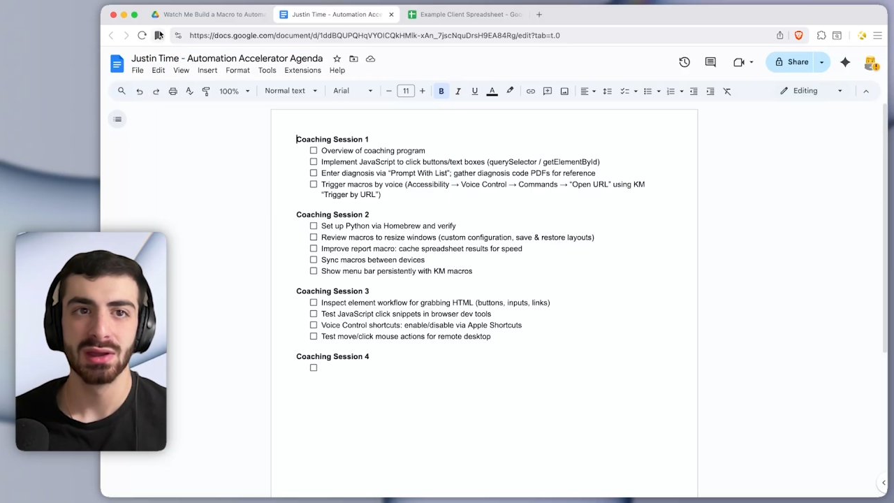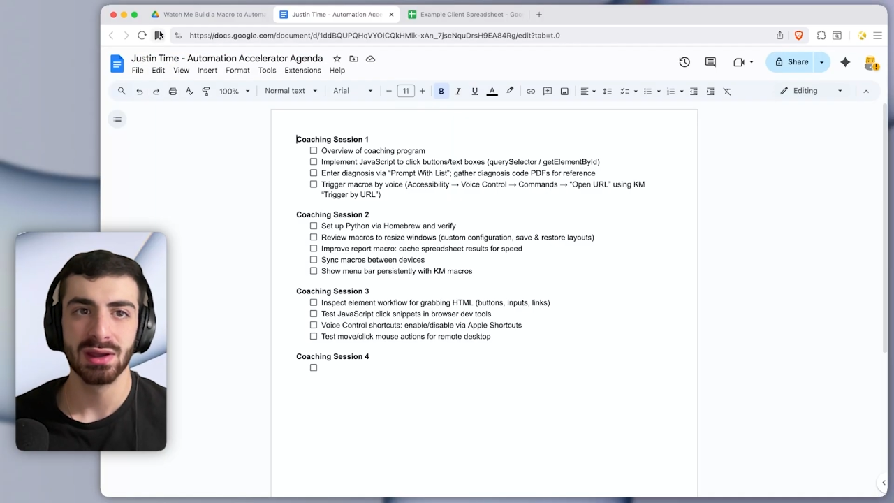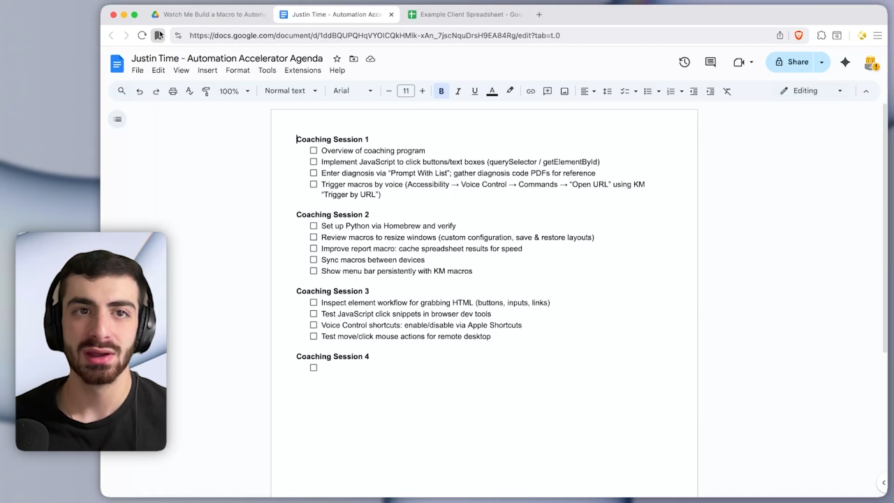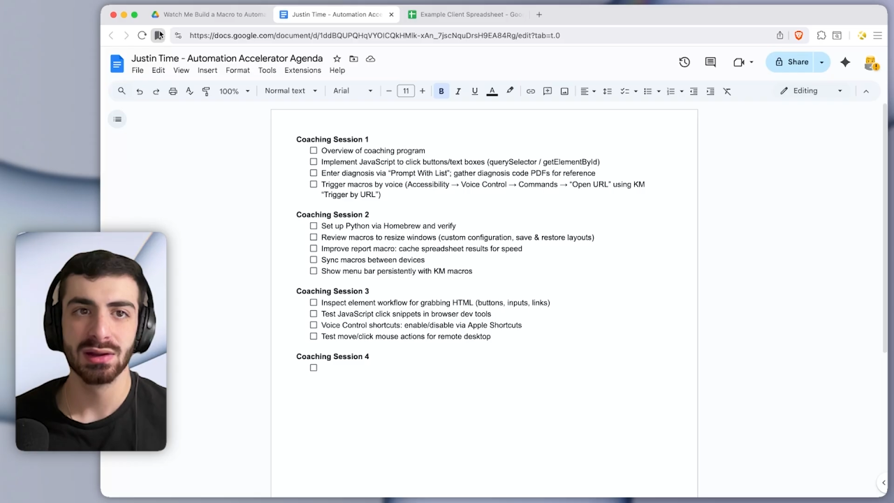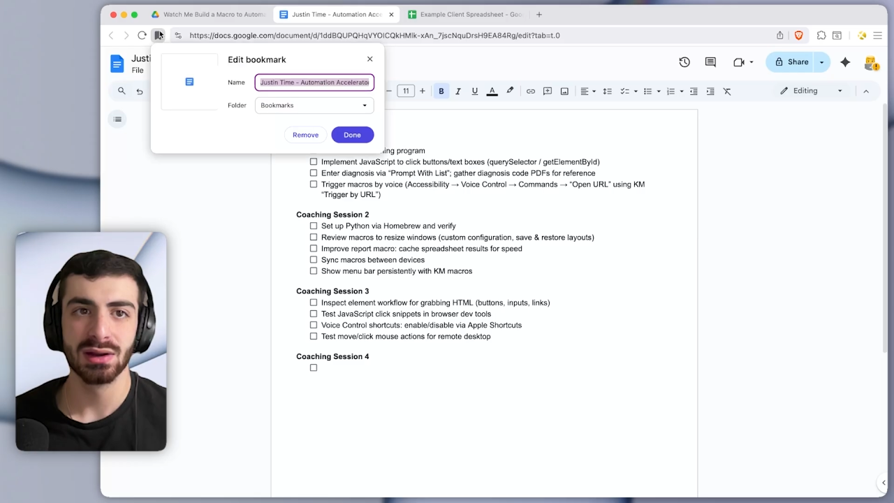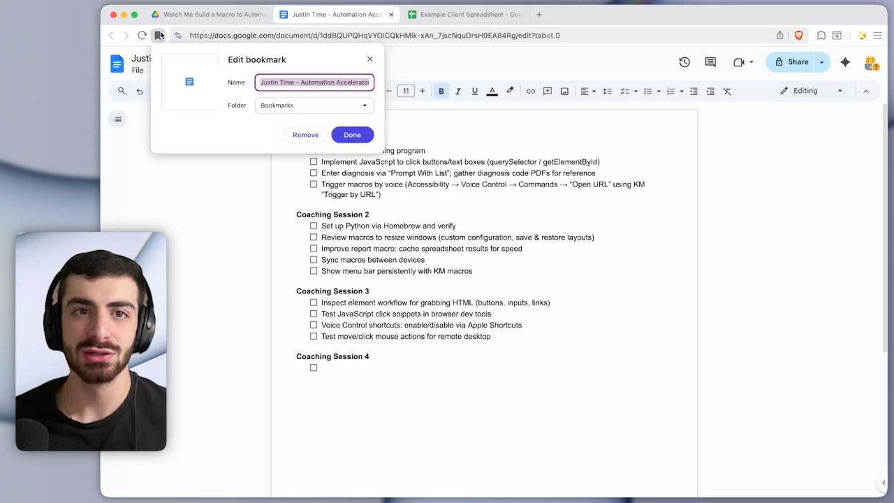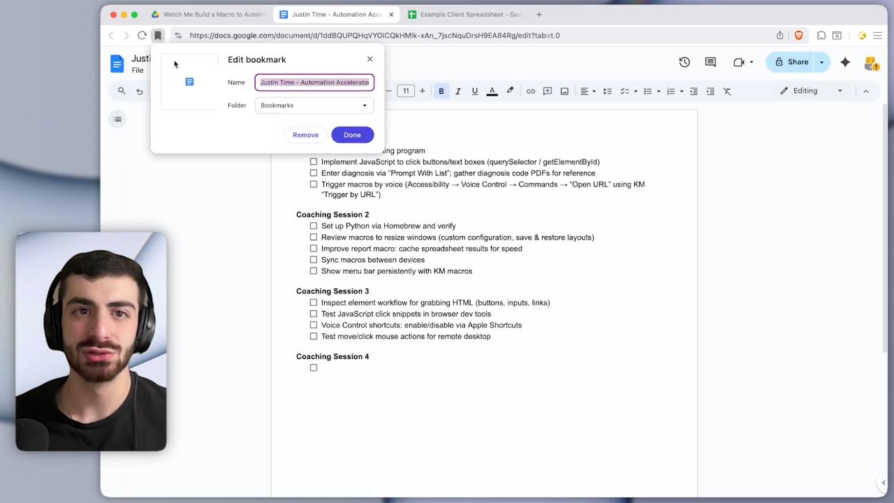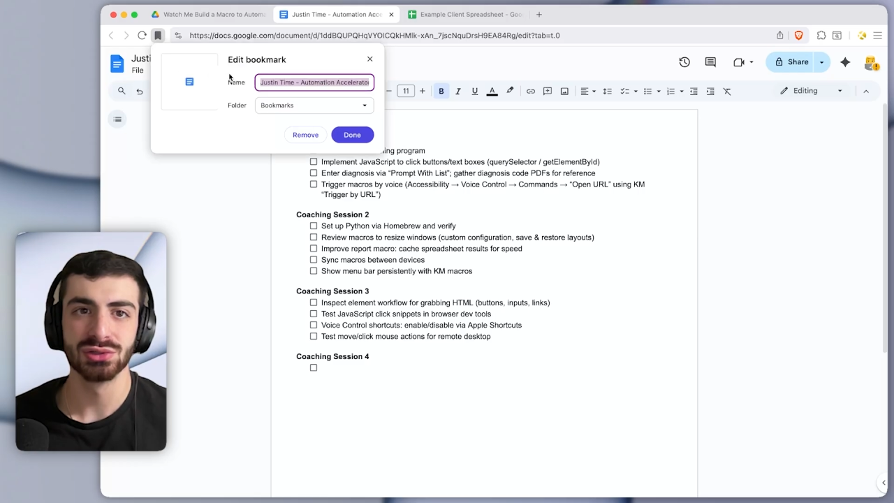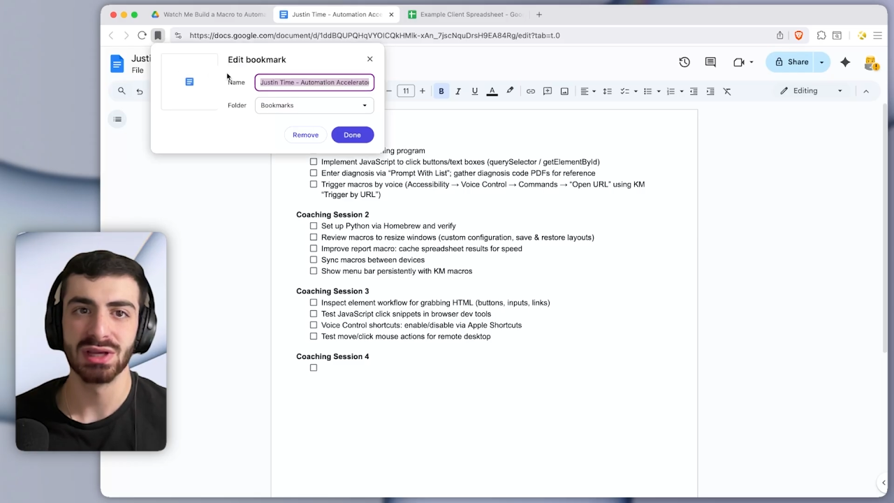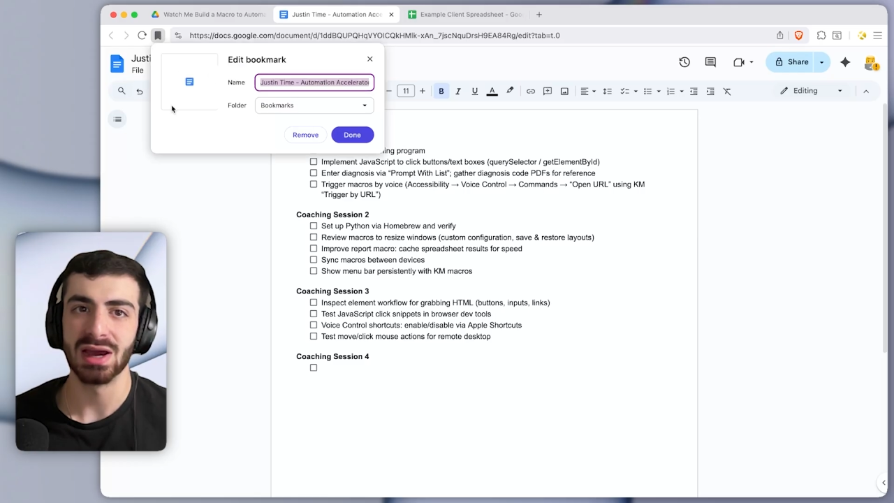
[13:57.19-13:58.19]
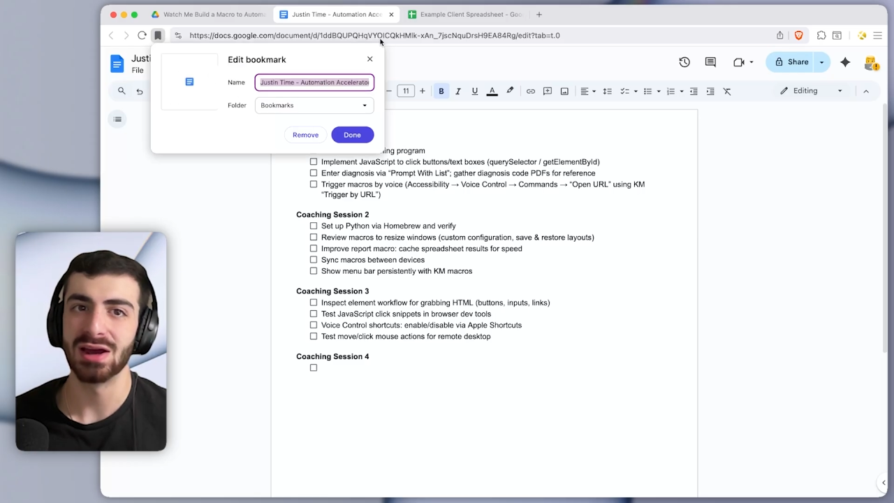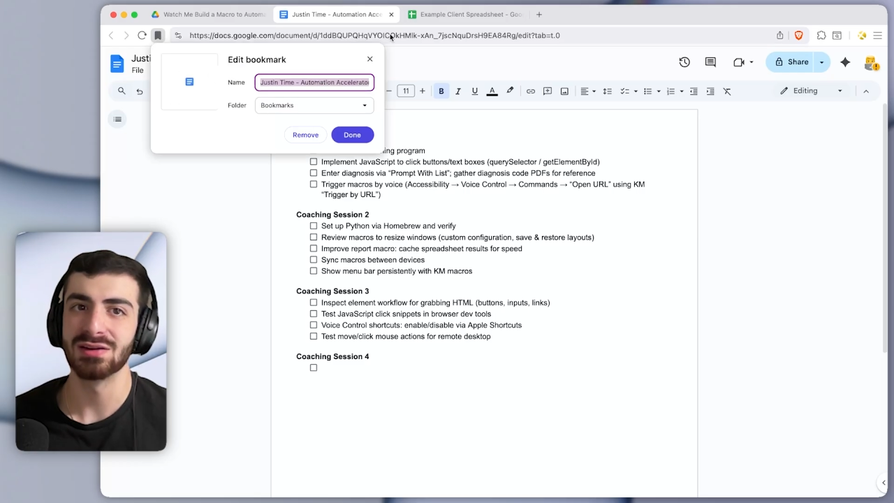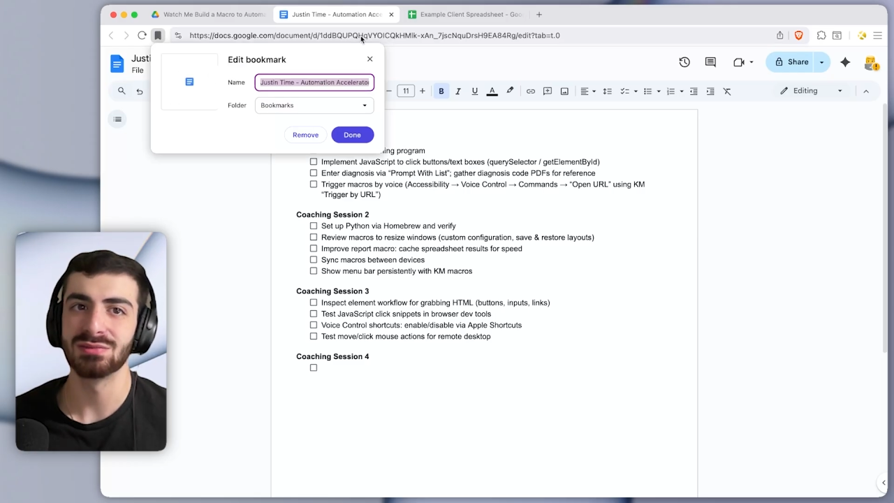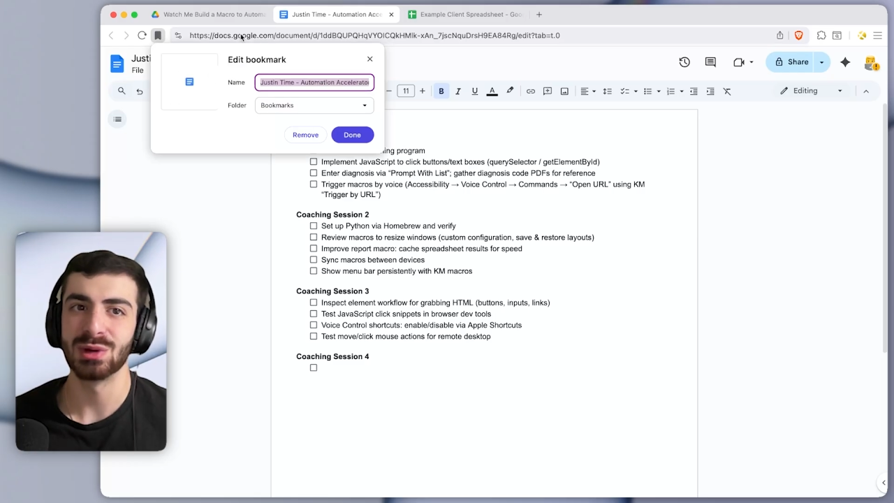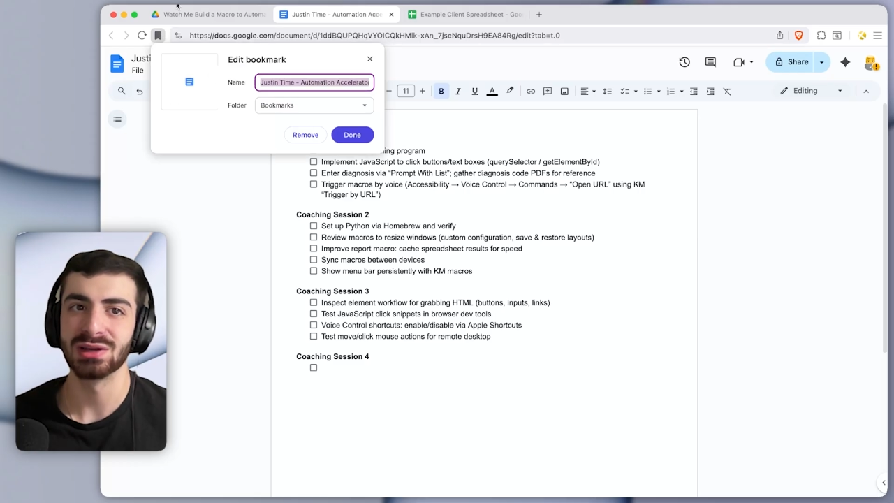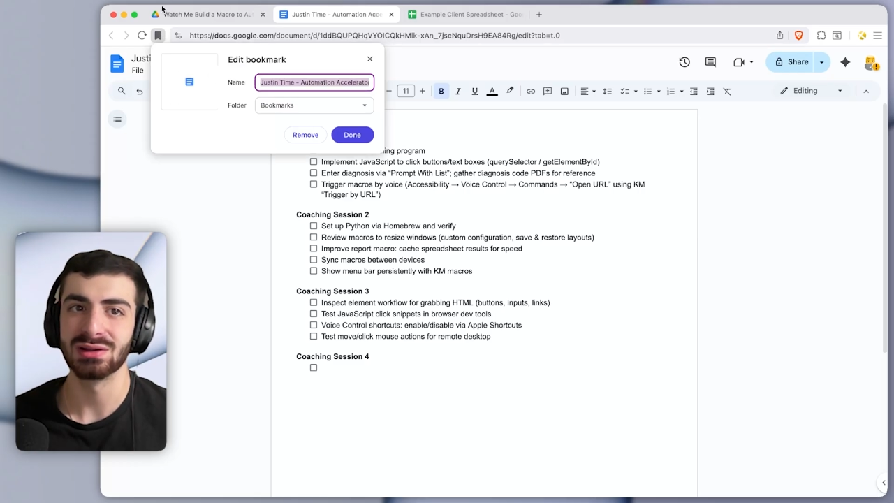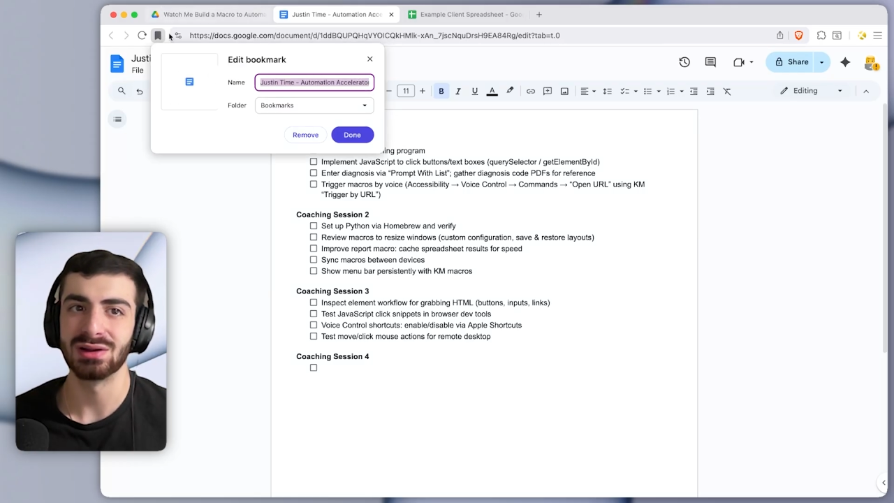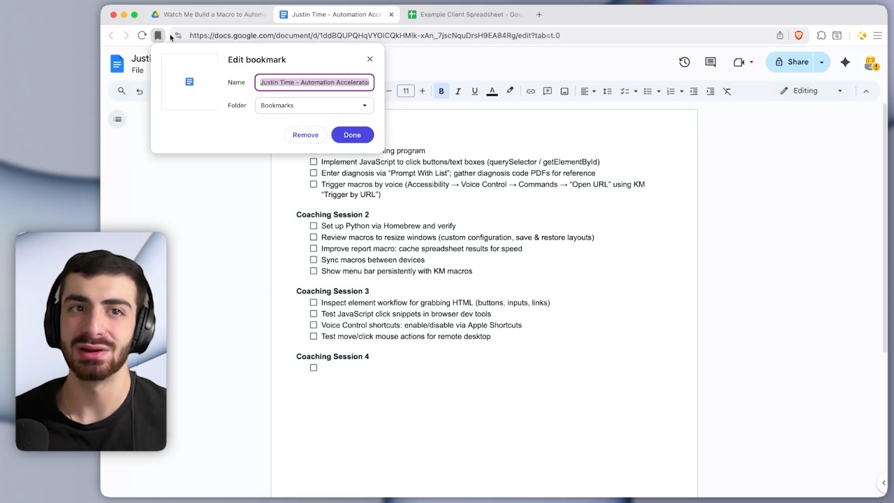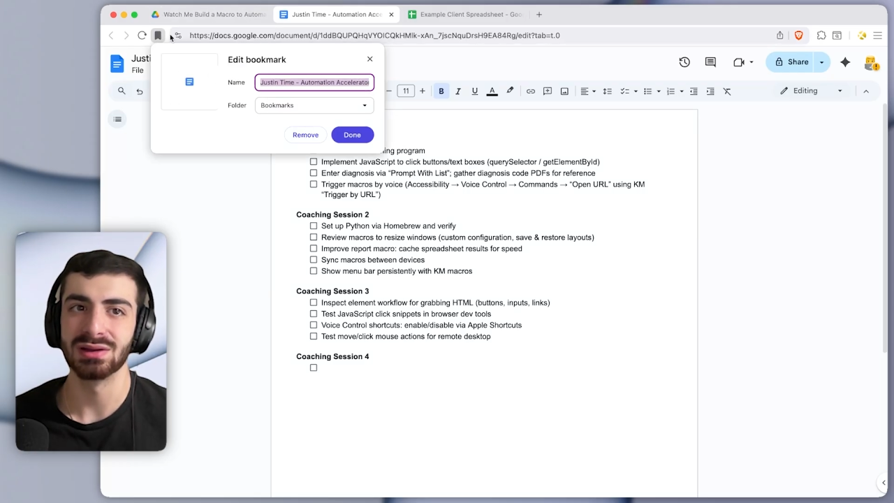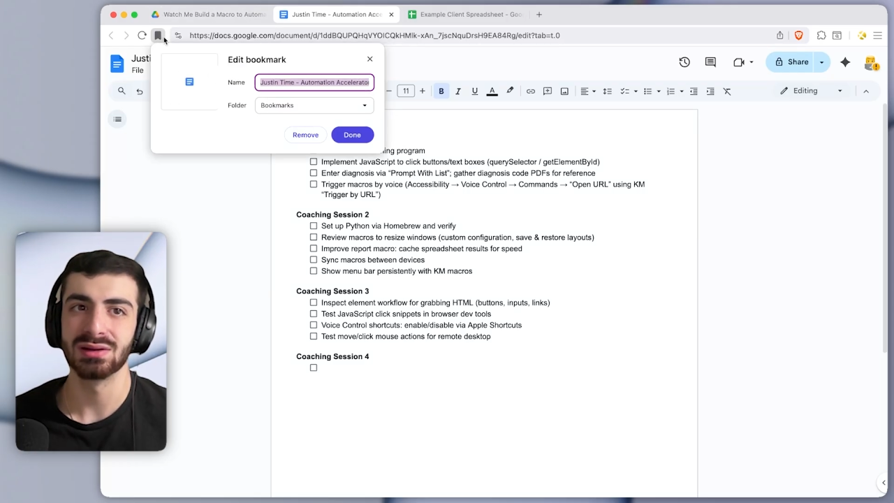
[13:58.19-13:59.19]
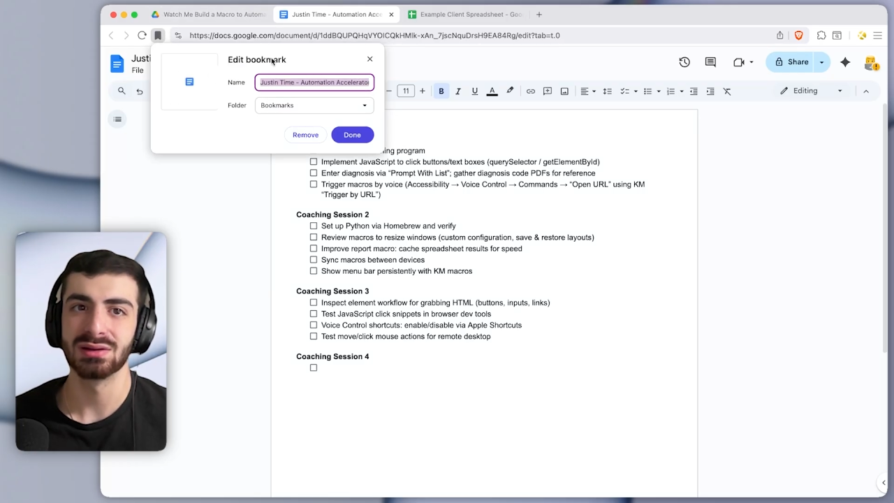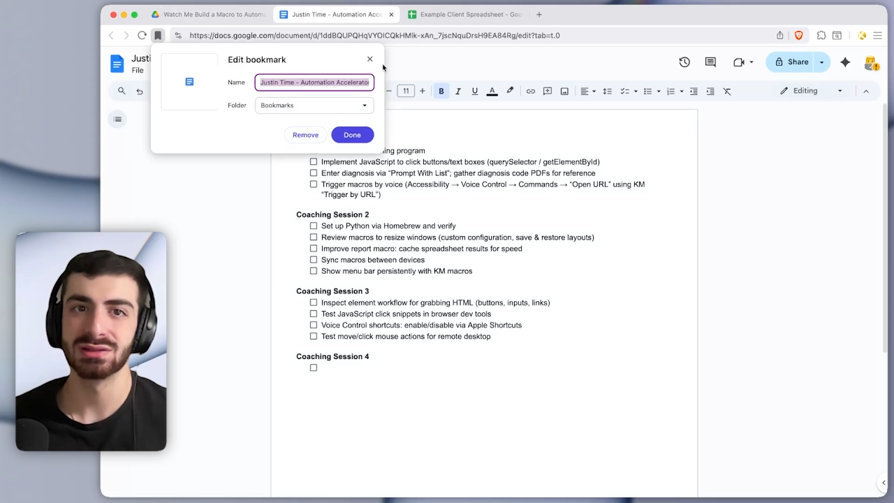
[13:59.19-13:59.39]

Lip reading: And I usually have my client